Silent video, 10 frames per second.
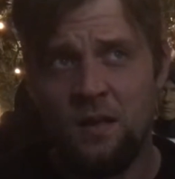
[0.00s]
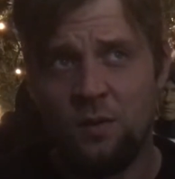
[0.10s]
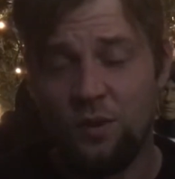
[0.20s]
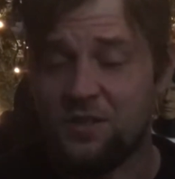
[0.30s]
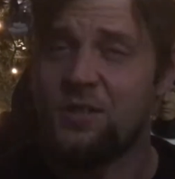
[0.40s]

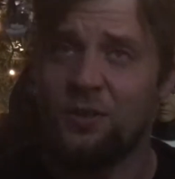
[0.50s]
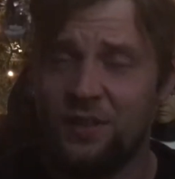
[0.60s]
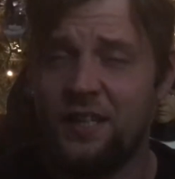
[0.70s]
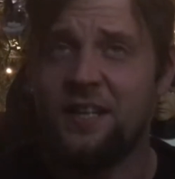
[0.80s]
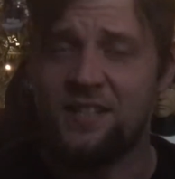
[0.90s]
well, it
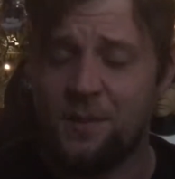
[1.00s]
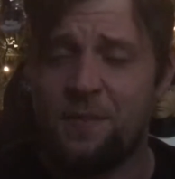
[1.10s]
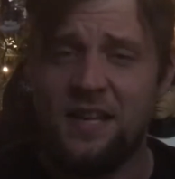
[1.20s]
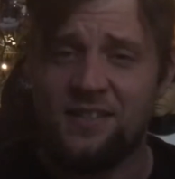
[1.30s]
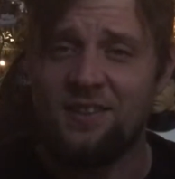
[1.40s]
certainly is the
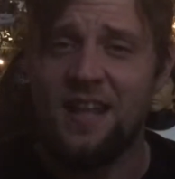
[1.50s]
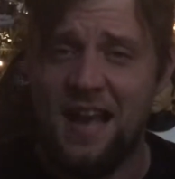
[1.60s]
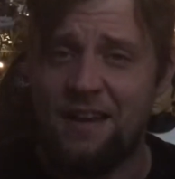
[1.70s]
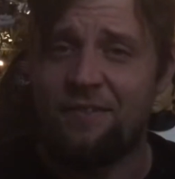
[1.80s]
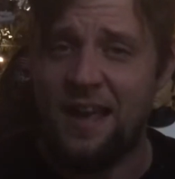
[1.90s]
best
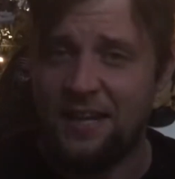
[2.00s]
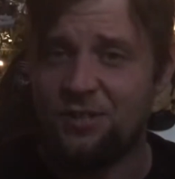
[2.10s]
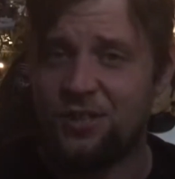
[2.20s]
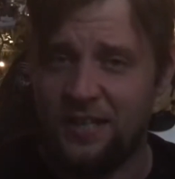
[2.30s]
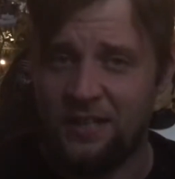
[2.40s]

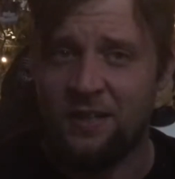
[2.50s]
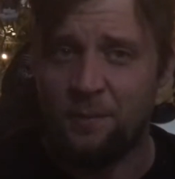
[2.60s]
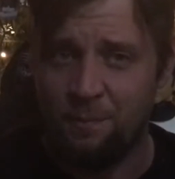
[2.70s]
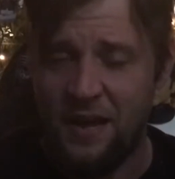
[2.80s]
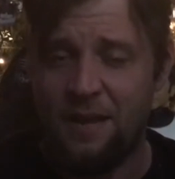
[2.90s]
live-action
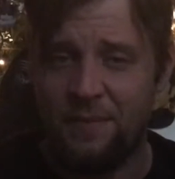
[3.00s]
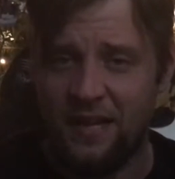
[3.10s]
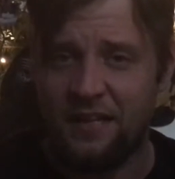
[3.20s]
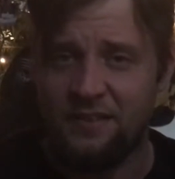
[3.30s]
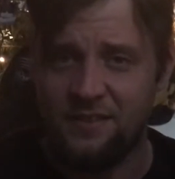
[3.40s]

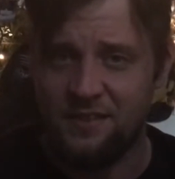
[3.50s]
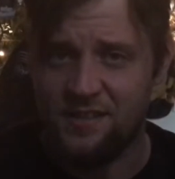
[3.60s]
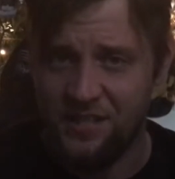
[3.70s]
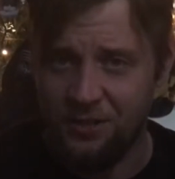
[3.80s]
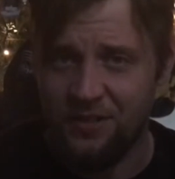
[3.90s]
Batman
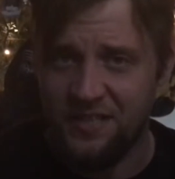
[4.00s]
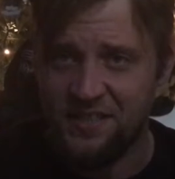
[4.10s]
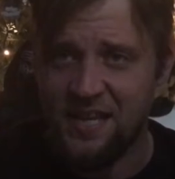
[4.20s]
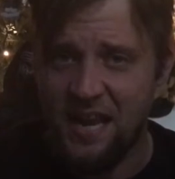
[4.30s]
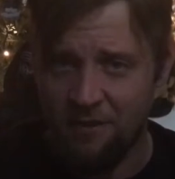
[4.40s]

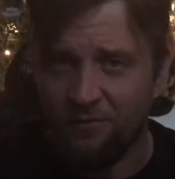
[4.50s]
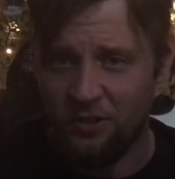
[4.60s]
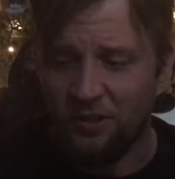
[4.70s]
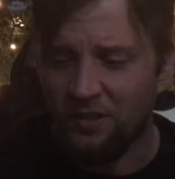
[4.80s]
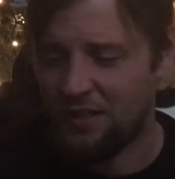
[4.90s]
series
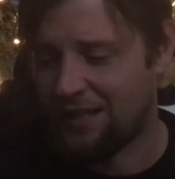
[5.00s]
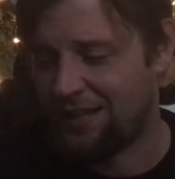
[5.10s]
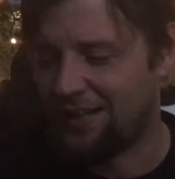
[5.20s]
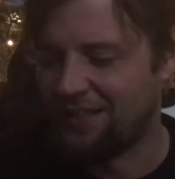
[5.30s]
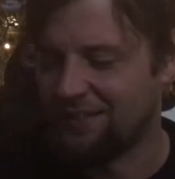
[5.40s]
ever.
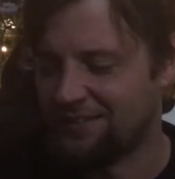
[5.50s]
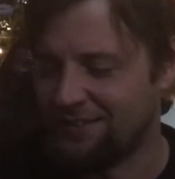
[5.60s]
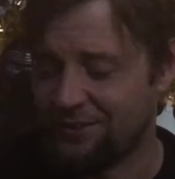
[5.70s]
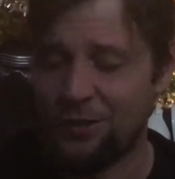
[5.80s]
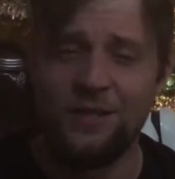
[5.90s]

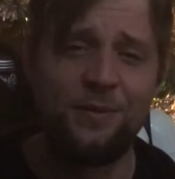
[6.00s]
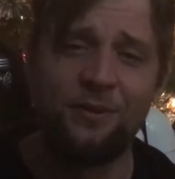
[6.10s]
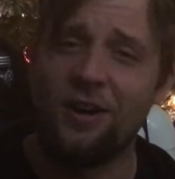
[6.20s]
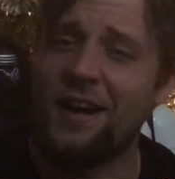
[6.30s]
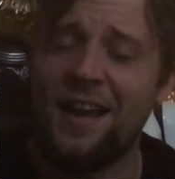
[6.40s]
Don't get me
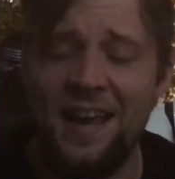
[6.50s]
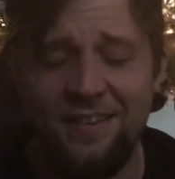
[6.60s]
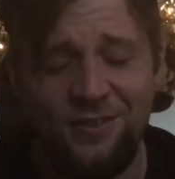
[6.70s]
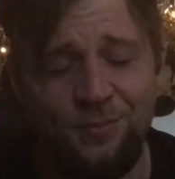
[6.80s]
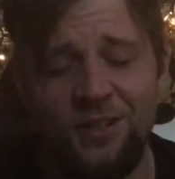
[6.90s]
wrong. I
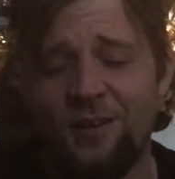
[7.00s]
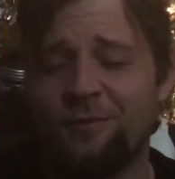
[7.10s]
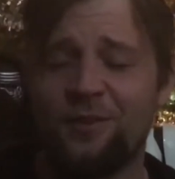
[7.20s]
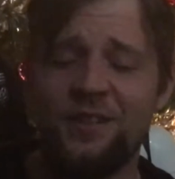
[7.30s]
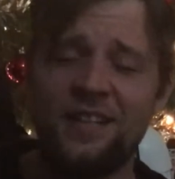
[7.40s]
have some love
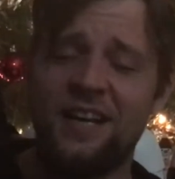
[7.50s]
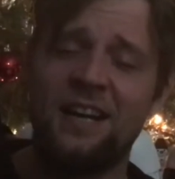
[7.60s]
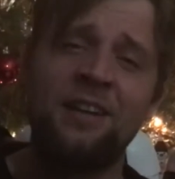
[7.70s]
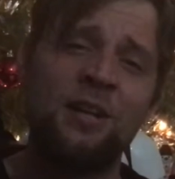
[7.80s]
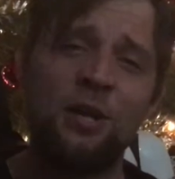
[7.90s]
for
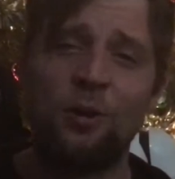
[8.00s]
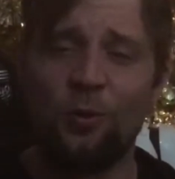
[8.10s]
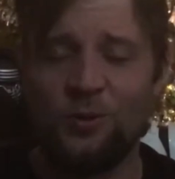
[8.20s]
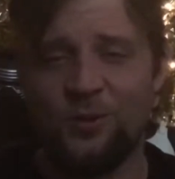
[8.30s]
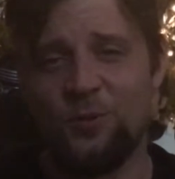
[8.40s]
the
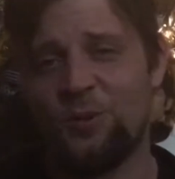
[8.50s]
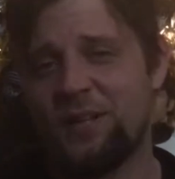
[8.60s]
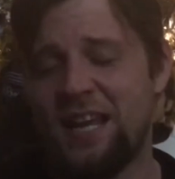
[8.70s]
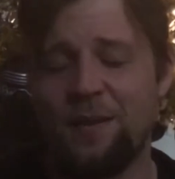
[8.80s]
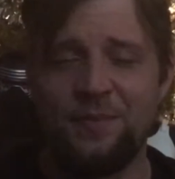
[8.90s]
old school
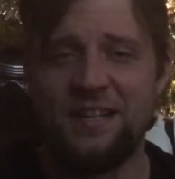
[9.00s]
campy